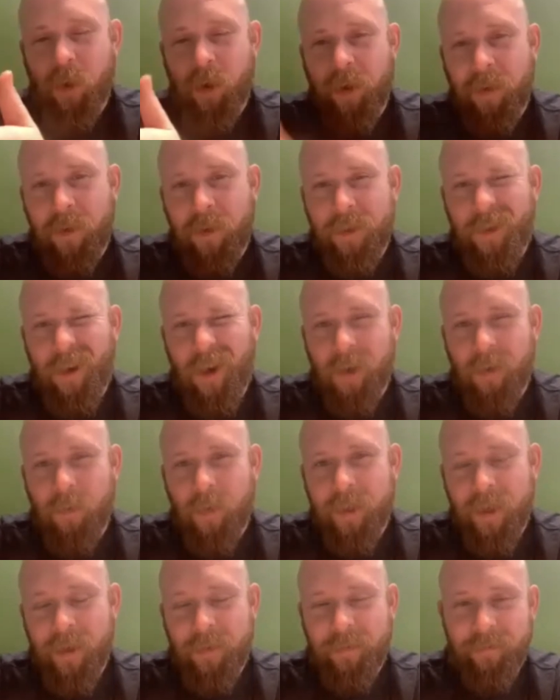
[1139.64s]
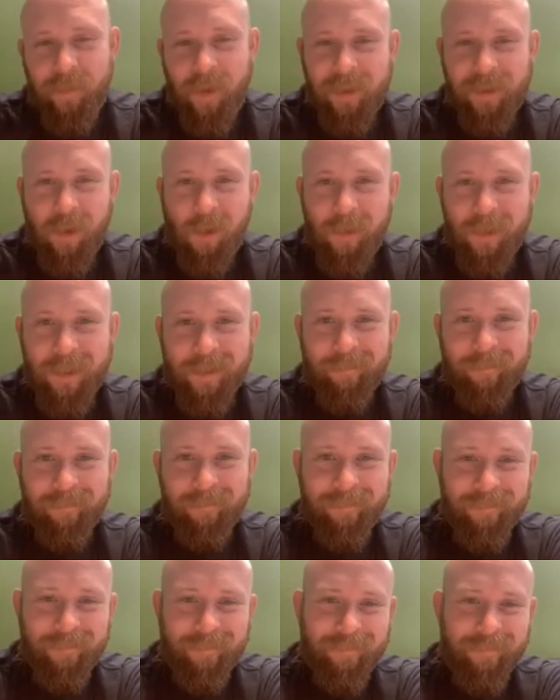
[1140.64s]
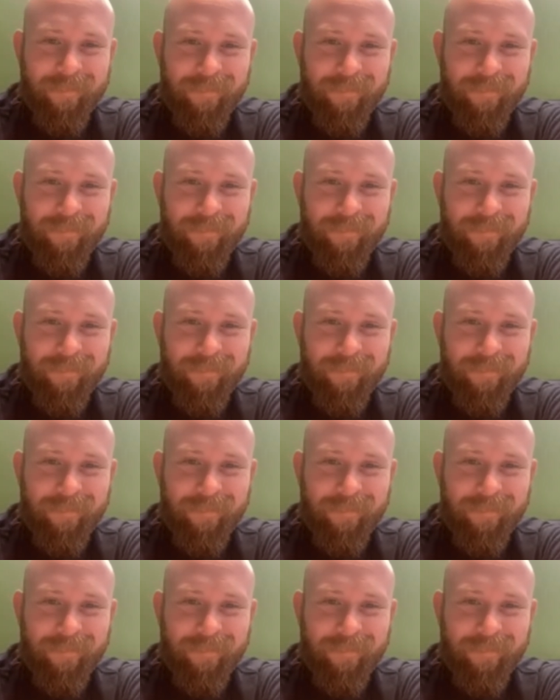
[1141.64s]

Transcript: Good talking with you, as always. Okay.